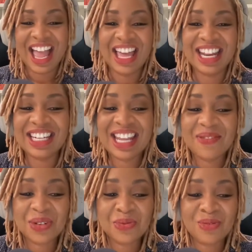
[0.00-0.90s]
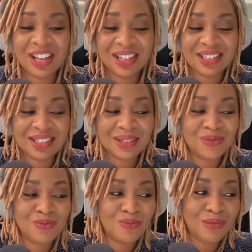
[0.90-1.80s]
and i never want
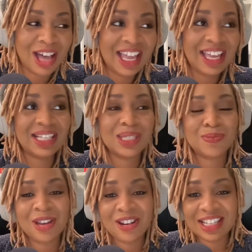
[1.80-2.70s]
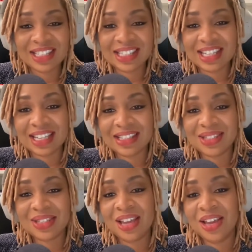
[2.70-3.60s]
my experiences
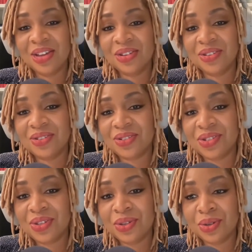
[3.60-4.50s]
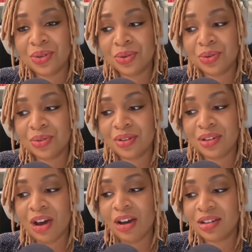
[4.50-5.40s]
to
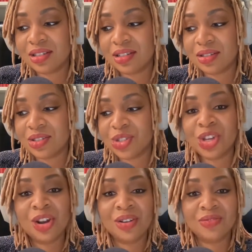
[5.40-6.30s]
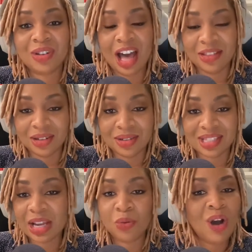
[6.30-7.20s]
not serve
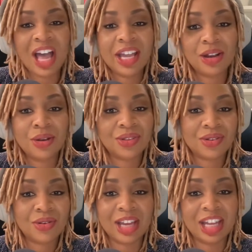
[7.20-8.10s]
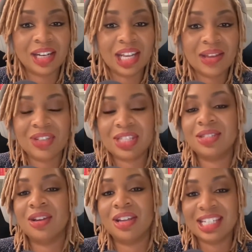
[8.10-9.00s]
others? Like, why go through it if
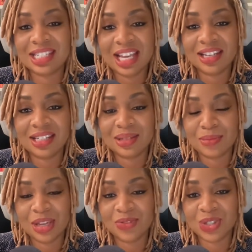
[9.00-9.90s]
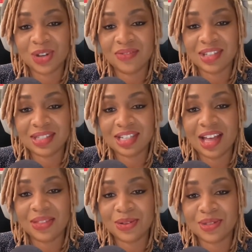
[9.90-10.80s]
it's not intended to be of service to
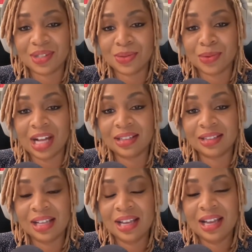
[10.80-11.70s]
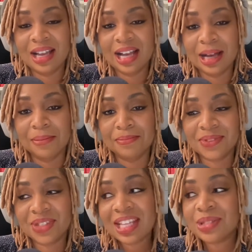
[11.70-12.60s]
others as well? Um,
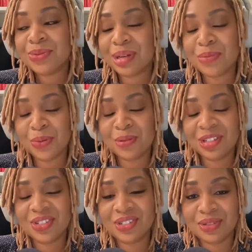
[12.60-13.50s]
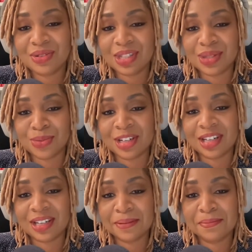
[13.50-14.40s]
so that's what I'm hoping to do through this work.